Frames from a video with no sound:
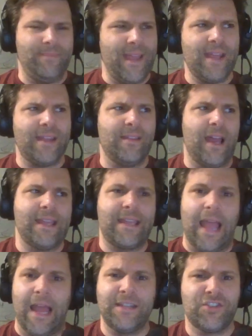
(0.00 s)
man,
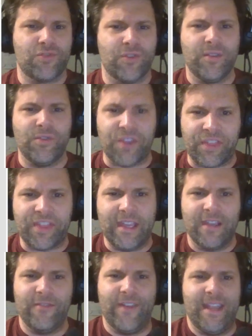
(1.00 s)
I struggle to
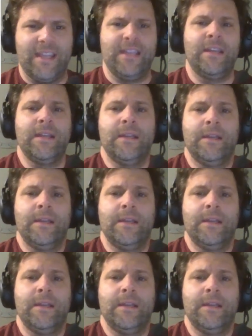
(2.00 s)
think of any.